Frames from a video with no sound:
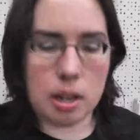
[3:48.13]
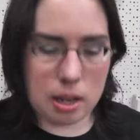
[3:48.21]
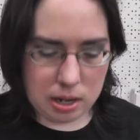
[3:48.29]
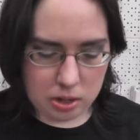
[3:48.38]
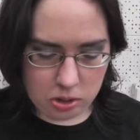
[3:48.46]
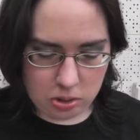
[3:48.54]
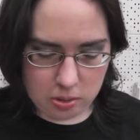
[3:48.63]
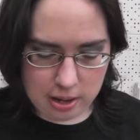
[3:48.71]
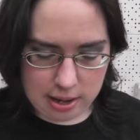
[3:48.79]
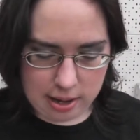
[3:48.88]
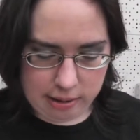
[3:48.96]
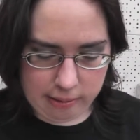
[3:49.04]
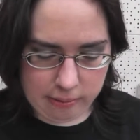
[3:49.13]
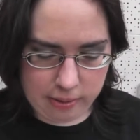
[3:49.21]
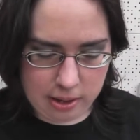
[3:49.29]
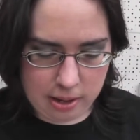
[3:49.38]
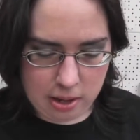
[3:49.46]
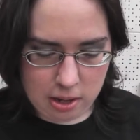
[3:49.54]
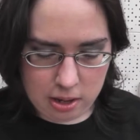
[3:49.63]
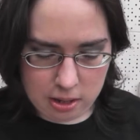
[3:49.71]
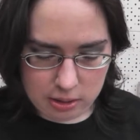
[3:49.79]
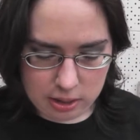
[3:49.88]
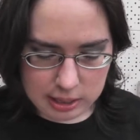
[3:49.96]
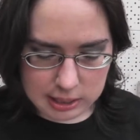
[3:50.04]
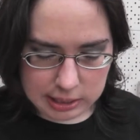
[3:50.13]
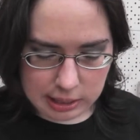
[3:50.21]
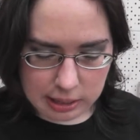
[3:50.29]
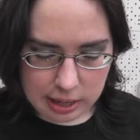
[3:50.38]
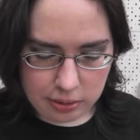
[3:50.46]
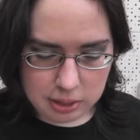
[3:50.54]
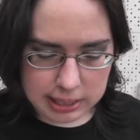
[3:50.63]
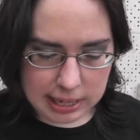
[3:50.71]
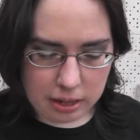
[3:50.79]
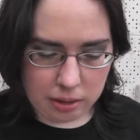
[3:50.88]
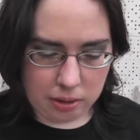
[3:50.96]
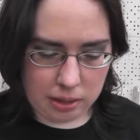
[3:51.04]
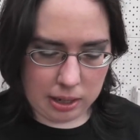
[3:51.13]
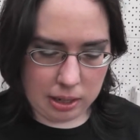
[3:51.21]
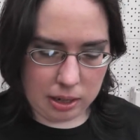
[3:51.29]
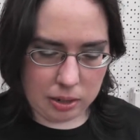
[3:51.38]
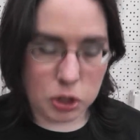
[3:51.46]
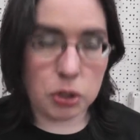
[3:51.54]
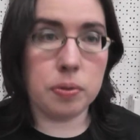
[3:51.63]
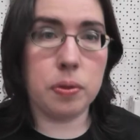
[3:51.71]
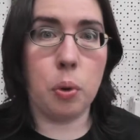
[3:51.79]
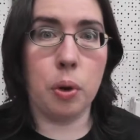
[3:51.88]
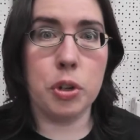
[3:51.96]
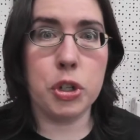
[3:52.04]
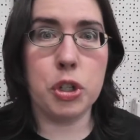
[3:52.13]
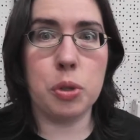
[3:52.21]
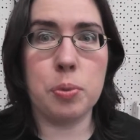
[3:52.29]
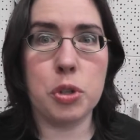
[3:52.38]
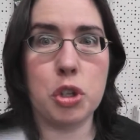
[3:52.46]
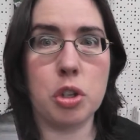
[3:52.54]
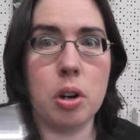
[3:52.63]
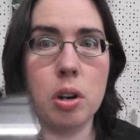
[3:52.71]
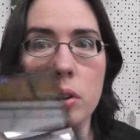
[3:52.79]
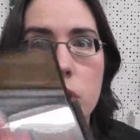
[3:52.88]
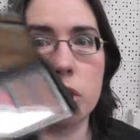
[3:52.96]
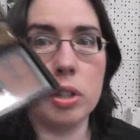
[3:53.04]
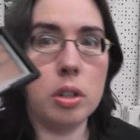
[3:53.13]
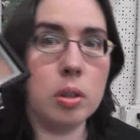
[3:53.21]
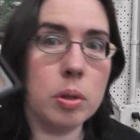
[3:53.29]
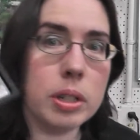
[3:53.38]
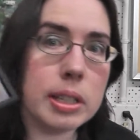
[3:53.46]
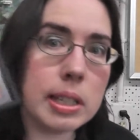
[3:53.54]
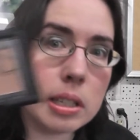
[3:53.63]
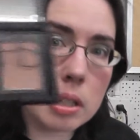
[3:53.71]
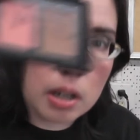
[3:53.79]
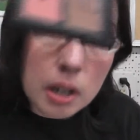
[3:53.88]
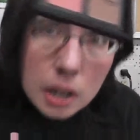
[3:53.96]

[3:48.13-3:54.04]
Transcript: I do have this. I got this out of the uh, Sephora Superstars newest